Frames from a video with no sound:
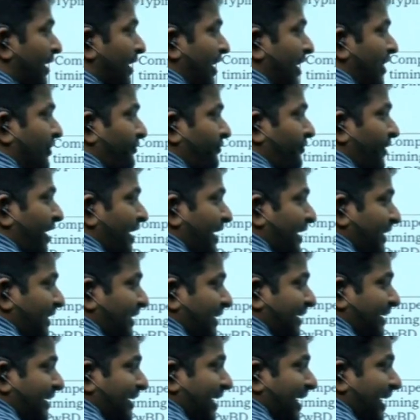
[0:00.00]
If I
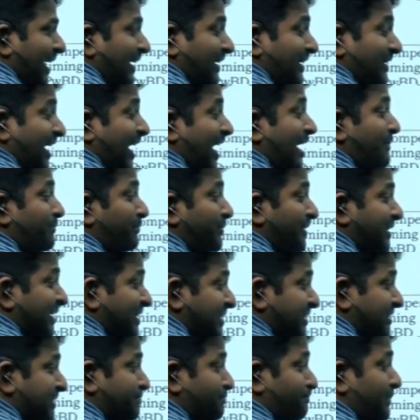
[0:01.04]
type
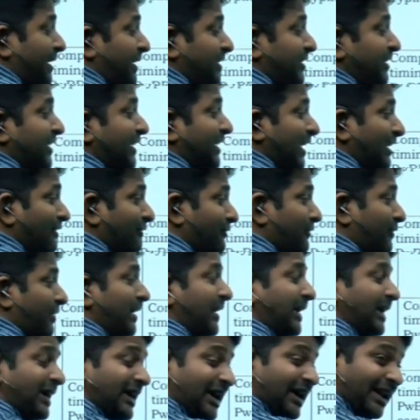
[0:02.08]
this particular
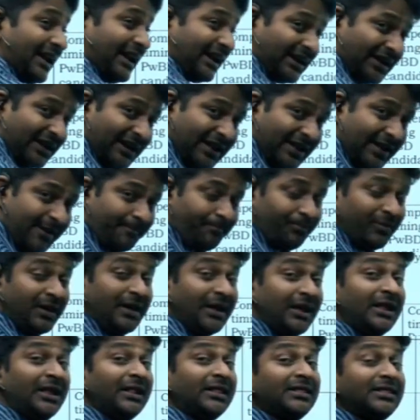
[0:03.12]
word correctly,
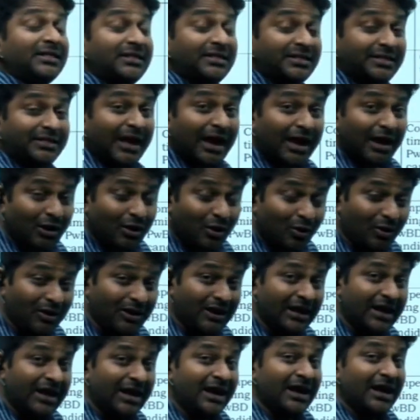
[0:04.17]
then
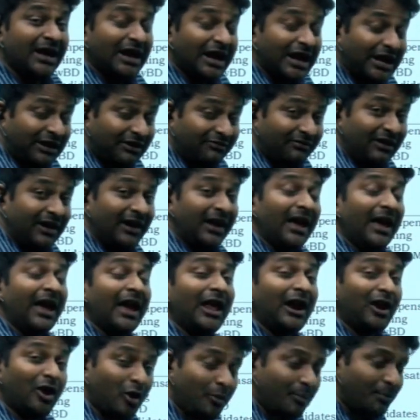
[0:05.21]
only it will
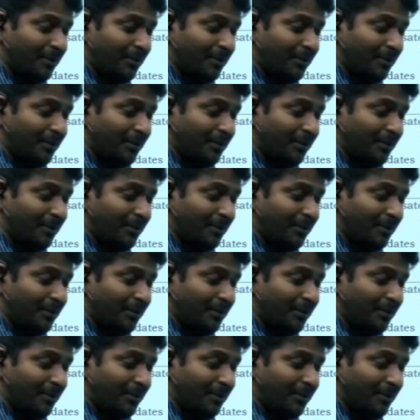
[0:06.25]
allow